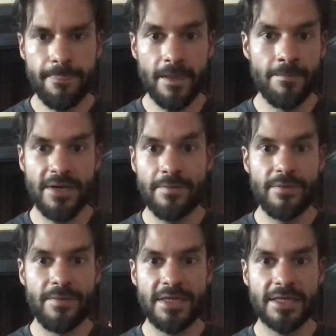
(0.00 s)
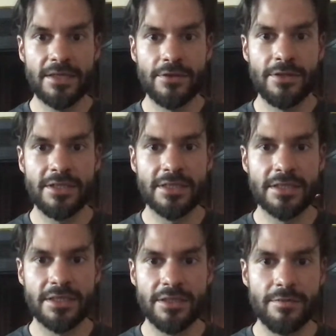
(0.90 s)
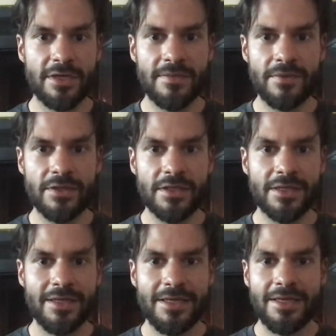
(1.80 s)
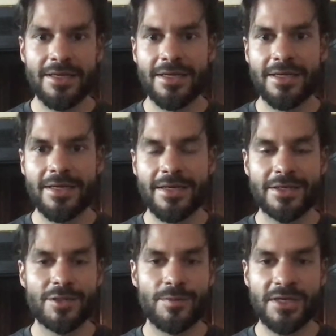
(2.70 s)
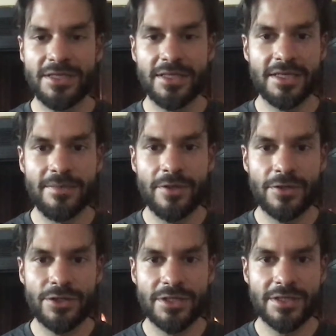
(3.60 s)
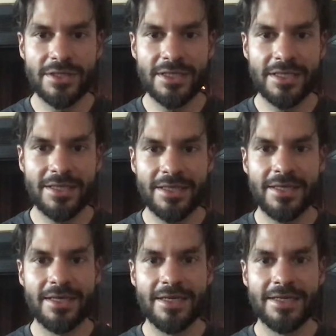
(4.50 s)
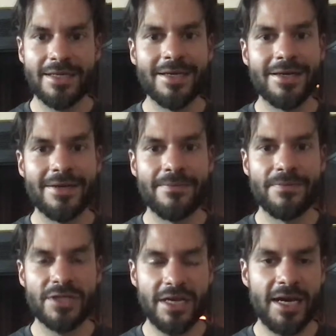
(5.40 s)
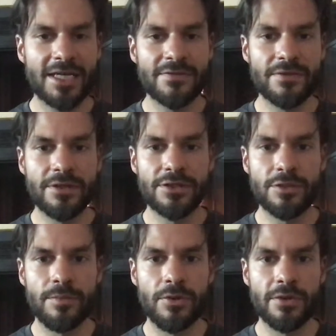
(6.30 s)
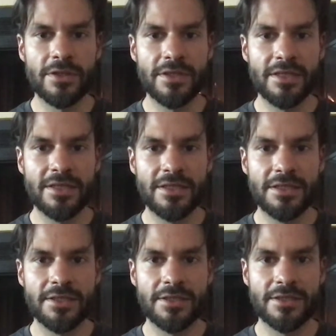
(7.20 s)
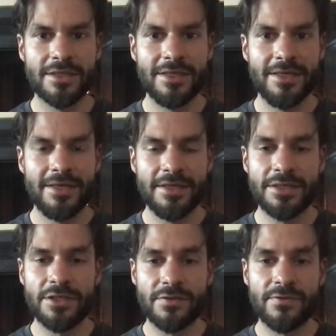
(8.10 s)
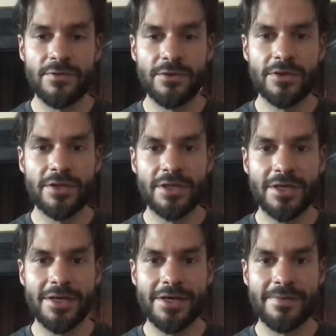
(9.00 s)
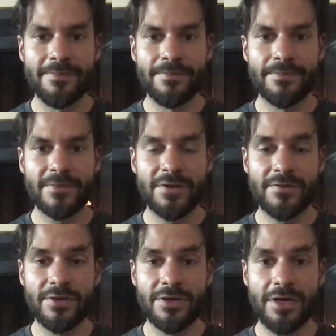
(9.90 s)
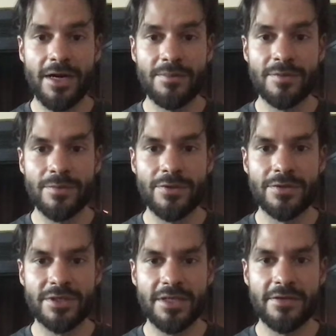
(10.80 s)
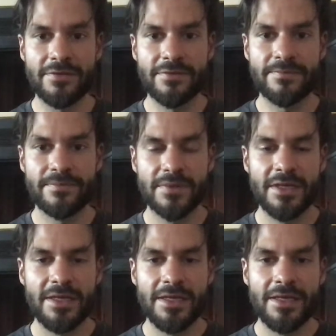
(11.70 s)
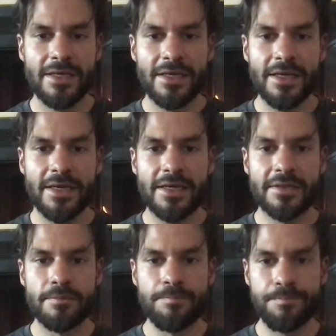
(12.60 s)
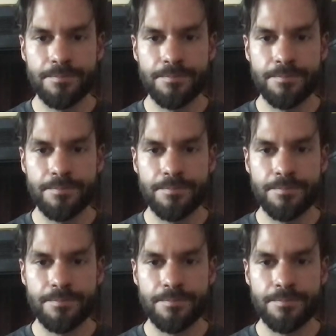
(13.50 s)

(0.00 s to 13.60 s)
might be making noises and you might be expressing emotions, and that to ask for their support, and that this is for your optimal self. And